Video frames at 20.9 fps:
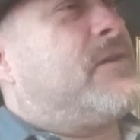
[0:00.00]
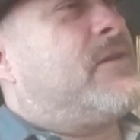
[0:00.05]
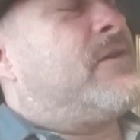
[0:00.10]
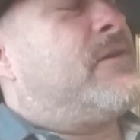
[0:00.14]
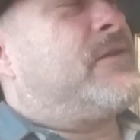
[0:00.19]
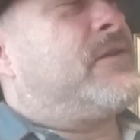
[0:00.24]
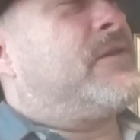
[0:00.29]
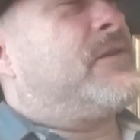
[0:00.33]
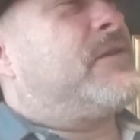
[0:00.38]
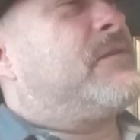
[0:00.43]

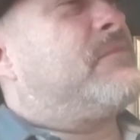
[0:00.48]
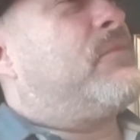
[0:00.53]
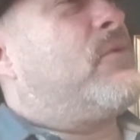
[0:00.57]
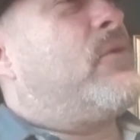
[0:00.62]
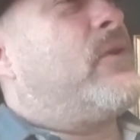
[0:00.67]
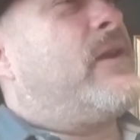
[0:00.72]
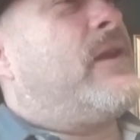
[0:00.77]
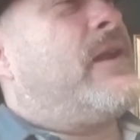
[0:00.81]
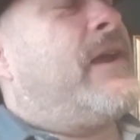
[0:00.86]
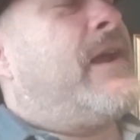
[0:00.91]
girls in
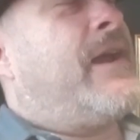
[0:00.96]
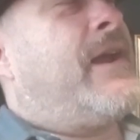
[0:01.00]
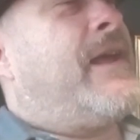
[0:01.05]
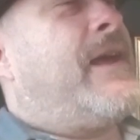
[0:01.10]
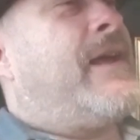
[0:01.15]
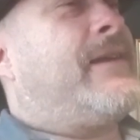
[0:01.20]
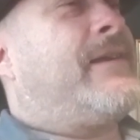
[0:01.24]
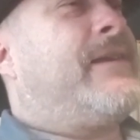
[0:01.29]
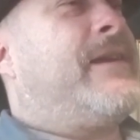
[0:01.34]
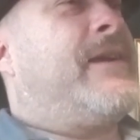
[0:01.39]
sporting land
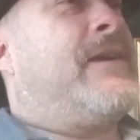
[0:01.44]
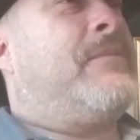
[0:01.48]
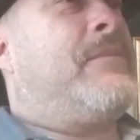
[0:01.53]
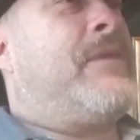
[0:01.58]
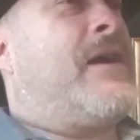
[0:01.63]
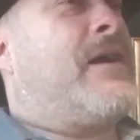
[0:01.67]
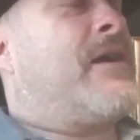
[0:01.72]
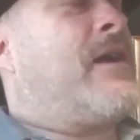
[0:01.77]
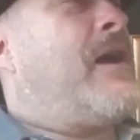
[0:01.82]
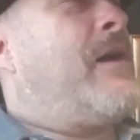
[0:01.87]
out there,
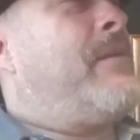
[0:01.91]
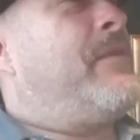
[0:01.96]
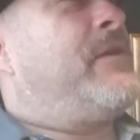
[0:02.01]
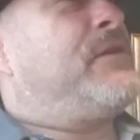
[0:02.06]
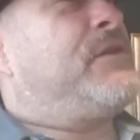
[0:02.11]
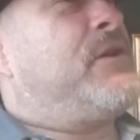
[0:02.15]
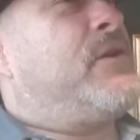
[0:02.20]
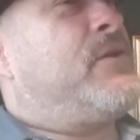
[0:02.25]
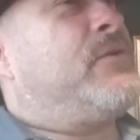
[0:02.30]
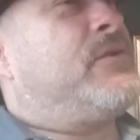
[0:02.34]
my
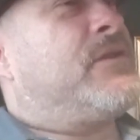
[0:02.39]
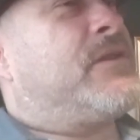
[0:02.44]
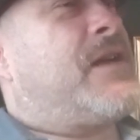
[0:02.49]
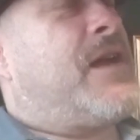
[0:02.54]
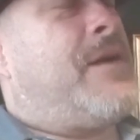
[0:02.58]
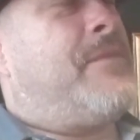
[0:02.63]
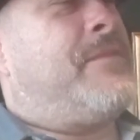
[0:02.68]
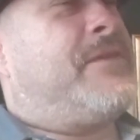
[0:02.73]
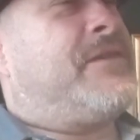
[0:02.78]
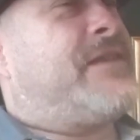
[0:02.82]
common Joes and
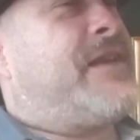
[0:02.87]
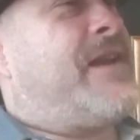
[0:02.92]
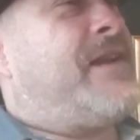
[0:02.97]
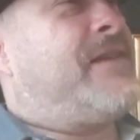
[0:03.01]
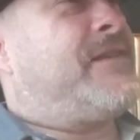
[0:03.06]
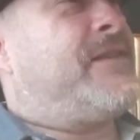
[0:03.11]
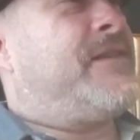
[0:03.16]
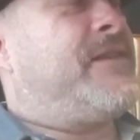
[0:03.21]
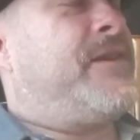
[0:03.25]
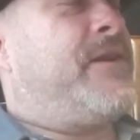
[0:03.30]
common
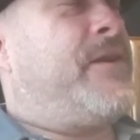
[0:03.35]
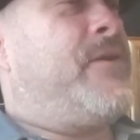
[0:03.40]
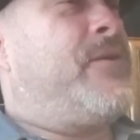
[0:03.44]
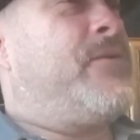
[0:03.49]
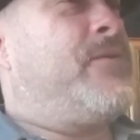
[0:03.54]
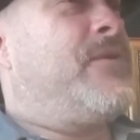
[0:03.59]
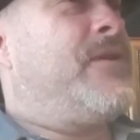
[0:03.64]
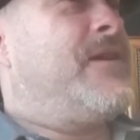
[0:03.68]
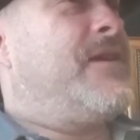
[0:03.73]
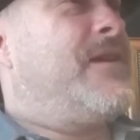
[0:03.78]
Sallies in the
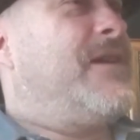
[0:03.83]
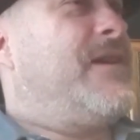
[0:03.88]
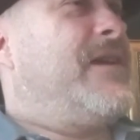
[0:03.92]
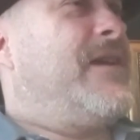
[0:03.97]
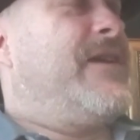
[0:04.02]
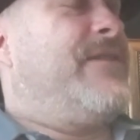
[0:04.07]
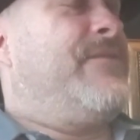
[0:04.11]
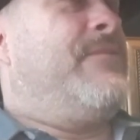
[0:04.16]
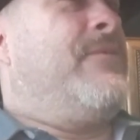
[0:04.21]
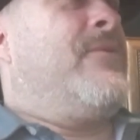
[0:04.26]
know,
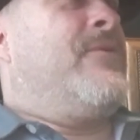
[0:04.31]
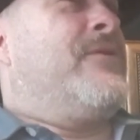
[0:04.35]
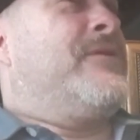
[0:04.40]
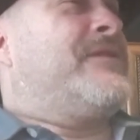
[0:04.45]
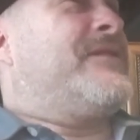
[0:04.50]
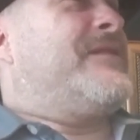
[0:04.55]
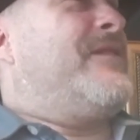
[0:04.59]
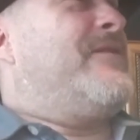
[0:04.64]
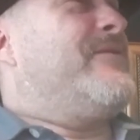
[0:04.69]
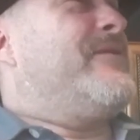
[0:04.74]
even more
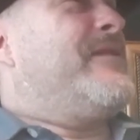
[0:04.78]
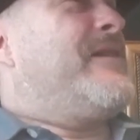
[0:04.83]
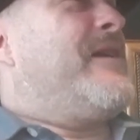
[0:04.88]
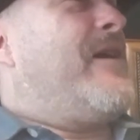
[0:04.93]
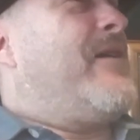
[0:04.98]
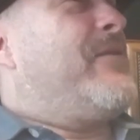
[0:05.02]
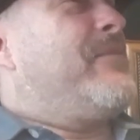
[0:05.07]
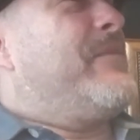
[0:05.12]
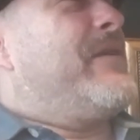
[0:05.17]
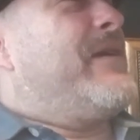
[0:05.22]
so than
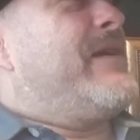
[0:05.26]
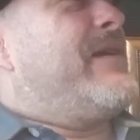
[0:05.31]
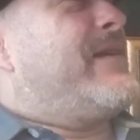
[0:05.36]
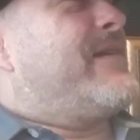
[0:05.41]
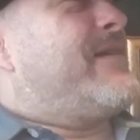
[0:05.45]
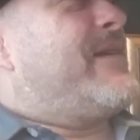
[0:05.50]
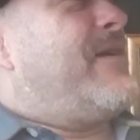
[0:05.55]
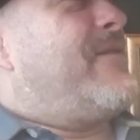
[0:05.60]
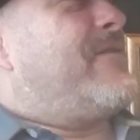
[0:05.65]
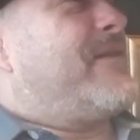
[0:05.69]
all the
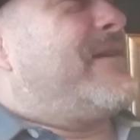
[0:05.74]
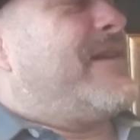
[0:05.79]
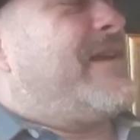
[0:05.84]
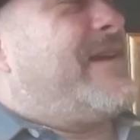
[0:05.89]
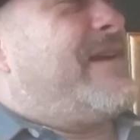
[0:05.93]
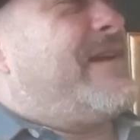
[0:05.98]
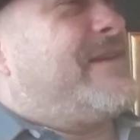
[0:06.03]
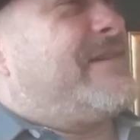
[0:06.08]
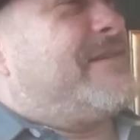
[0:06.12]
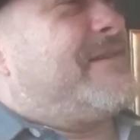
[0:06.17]
media talking
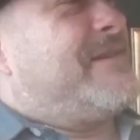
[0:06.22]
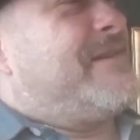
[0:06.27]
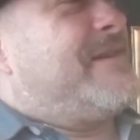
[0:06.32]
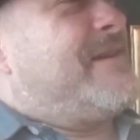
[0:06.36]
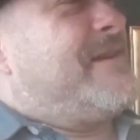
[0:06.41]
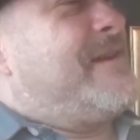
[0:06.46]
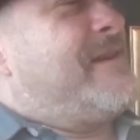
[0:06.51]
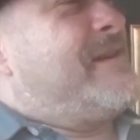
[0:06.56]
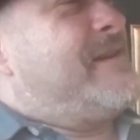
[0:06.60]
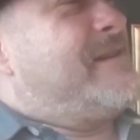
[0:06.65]
heads.
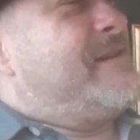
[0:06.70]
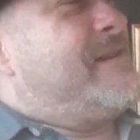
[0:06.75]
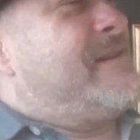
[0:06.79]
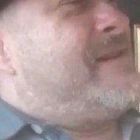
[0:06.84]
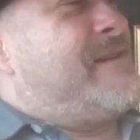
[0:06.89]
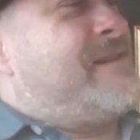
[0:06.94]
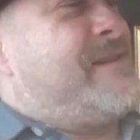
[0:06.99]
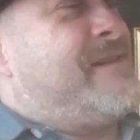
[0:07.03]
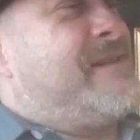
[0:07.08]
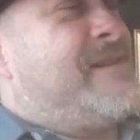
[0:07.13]

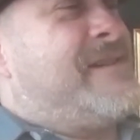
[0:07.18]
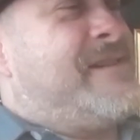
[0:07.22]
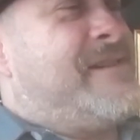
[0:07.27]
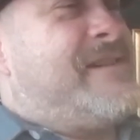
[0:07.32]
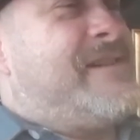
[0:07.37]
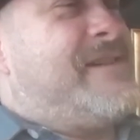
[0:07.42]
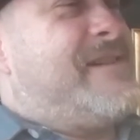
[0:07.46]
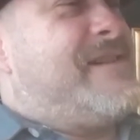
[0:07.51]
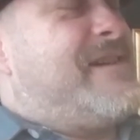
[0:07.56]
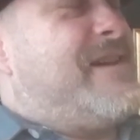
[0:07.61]
If
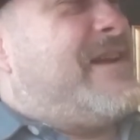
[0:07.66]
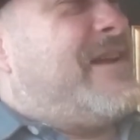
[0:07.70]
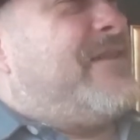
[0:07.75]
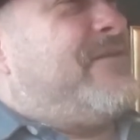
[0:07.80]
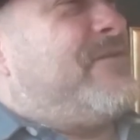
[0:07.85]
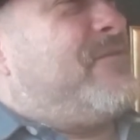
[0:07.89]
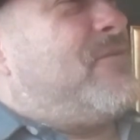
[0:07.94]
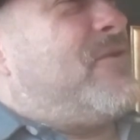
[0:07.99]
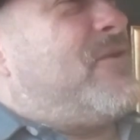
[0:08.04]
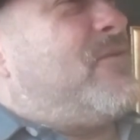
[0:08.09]

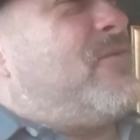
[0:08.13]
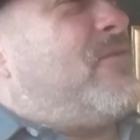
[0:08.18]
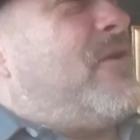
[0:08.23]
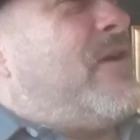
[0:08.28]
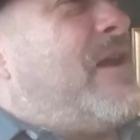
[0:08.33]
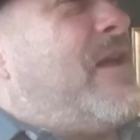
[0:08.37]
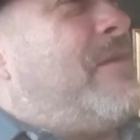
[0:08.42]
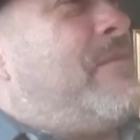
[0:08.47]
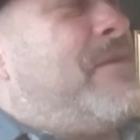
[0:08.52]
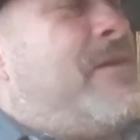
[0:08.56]
you wonder
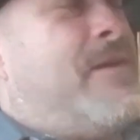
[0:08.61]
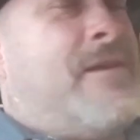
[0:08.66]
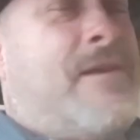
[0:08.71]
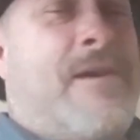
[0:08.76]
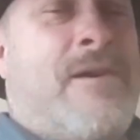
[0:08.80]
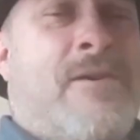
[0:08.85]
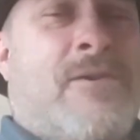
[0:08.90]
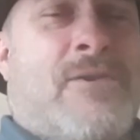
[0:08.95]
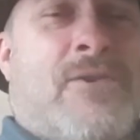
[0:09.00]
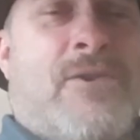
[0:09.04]
what I'm
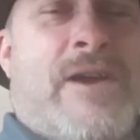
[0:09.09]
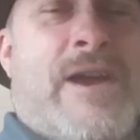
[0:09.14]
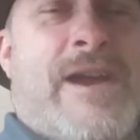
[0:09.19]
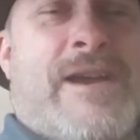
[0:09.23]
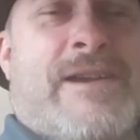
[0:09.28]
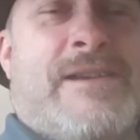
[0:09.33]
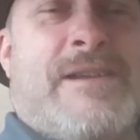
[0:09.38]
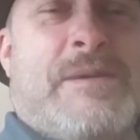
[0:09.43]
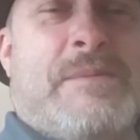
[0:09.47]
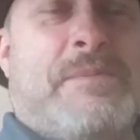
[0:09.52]
all
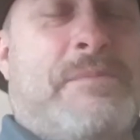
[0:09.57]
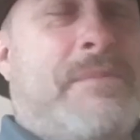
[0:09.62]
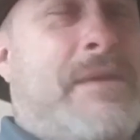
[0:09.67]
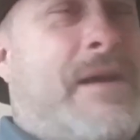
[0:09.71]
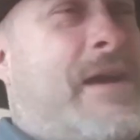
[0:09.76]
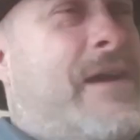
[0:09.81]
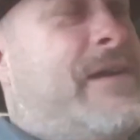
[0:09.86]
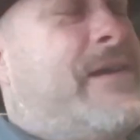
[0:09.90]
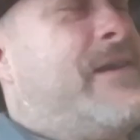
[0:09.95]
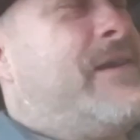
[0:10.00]
cracked up
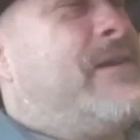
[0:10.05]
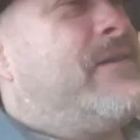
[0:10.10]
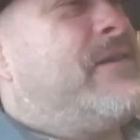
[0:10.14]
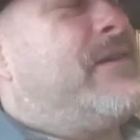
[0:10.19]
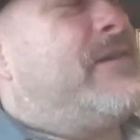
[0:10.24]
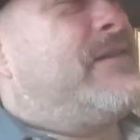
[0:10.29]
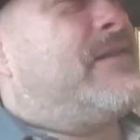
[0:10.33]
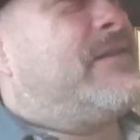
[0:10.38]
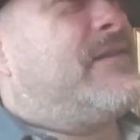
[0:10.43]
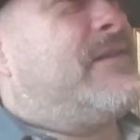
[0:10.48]
about here,
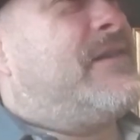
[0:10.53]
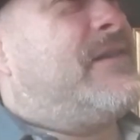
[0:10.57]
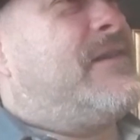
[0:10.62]
it's